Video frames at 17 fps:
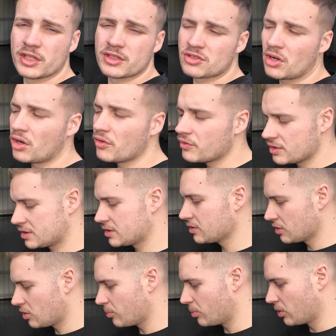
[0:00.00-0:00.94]
it's obviously
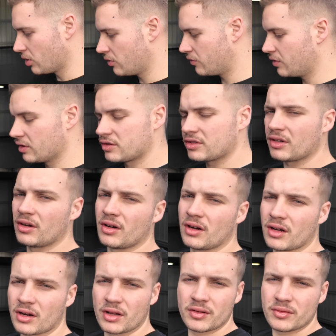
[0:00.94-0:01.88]
not perfect.
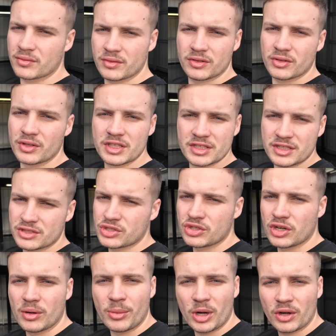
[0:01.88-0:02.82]
I don't do this as a
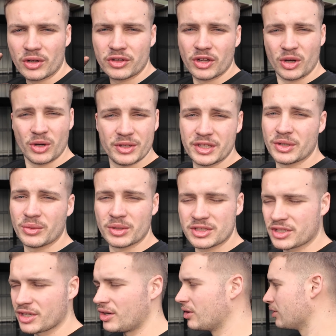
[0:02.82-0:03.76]
job. I've got no idea
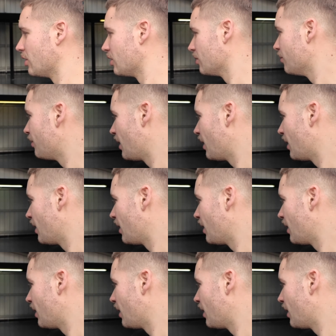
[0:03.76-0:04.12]
what's going on,